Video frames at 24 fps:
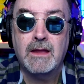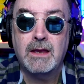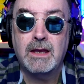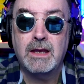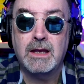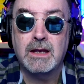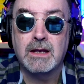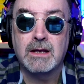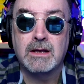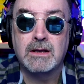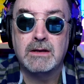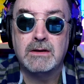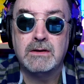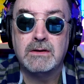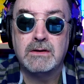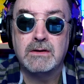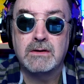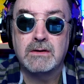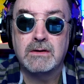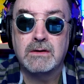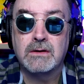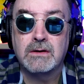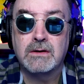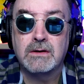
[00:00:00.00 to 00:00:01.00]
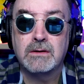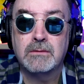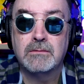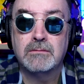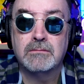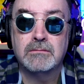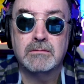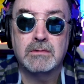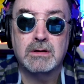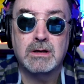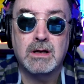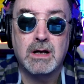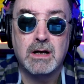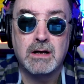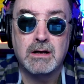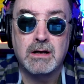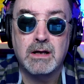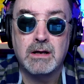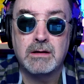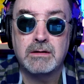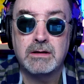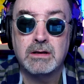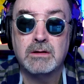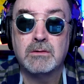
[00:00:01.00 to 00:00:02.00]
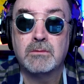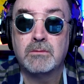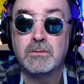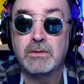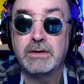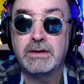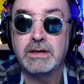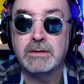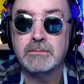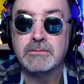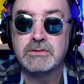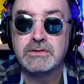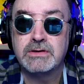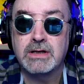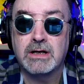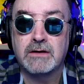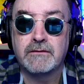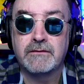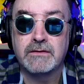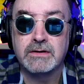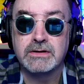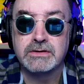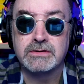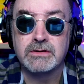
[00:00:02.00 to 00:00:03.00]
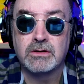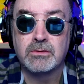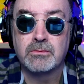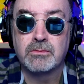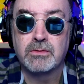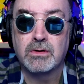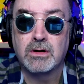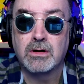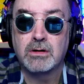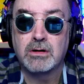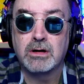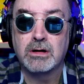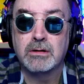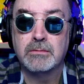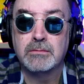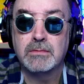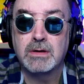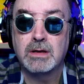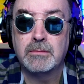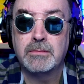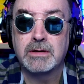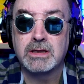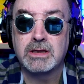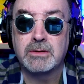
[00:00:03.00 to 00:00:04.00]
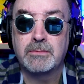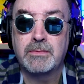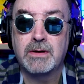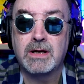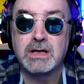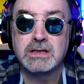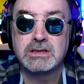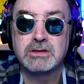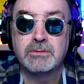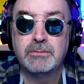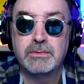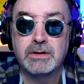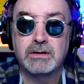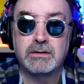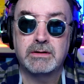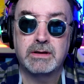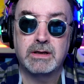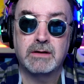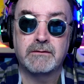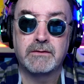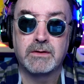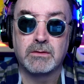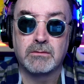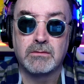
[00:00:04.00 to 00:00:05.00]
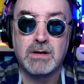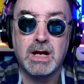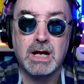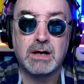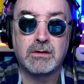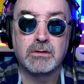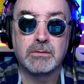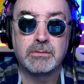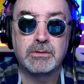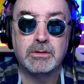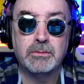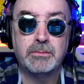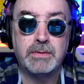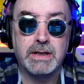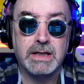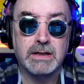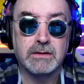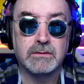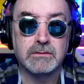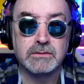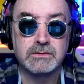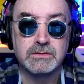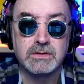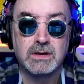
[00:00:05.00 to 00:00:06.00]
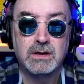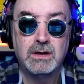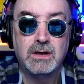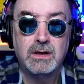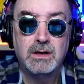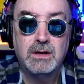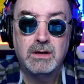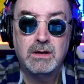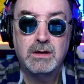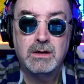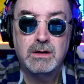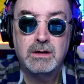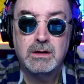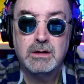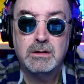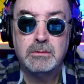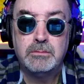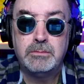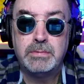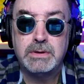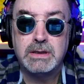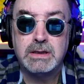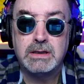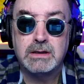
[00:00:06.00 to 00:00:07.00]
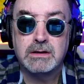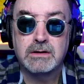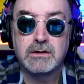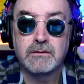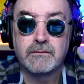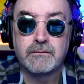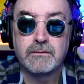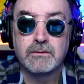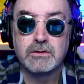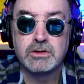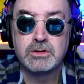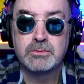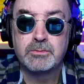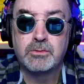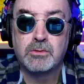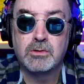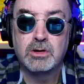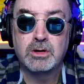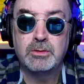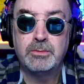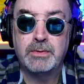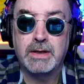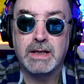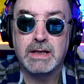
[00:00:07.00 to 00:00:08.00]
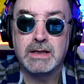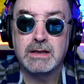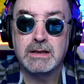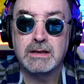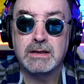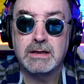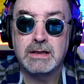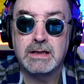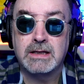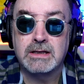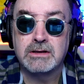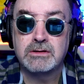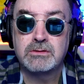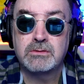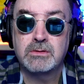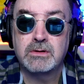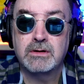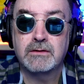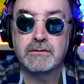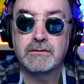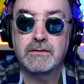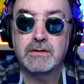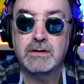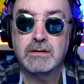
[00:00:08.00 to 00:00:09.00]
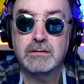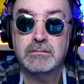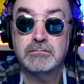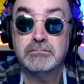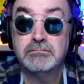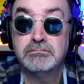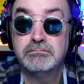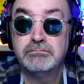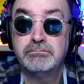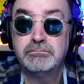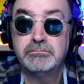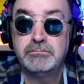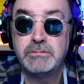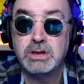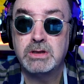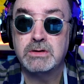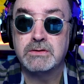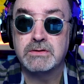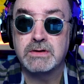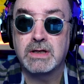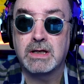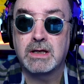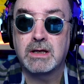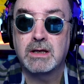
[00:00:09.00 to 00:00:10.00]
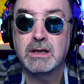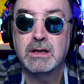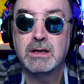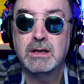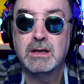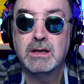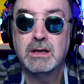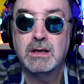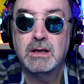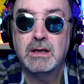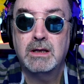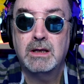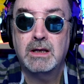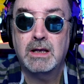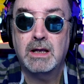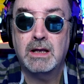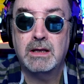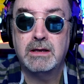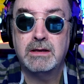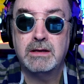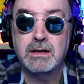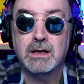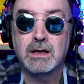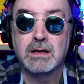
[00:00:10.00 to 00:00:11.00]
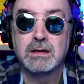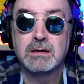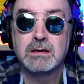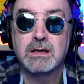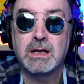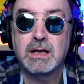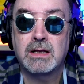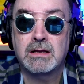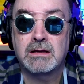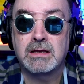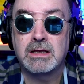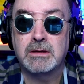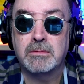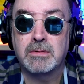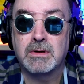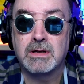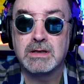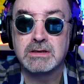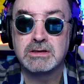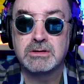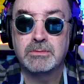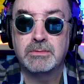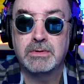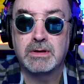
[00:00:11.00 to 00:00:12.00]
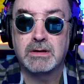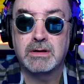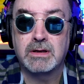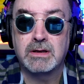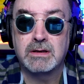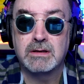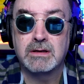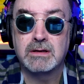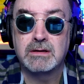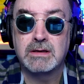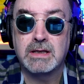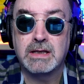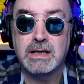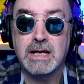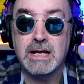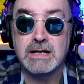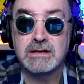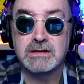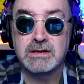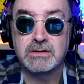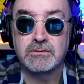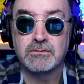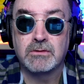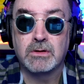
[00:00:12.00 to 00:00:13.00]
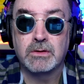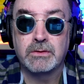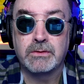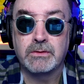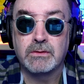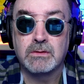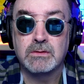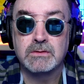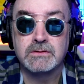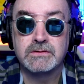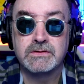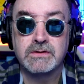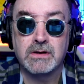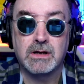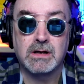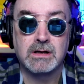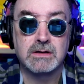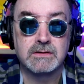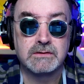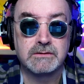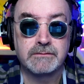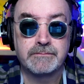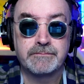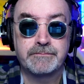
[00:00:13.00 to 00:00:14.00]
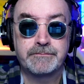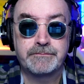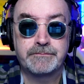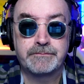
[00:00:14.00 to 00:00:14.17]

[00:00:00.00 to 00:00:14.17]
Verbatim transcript: and uh, uh you know, with himself and his own program about the possibility of the rock group, the Beatles, being the first boy band in the history of music and the unlikely possibility that they actually wrote their own songs.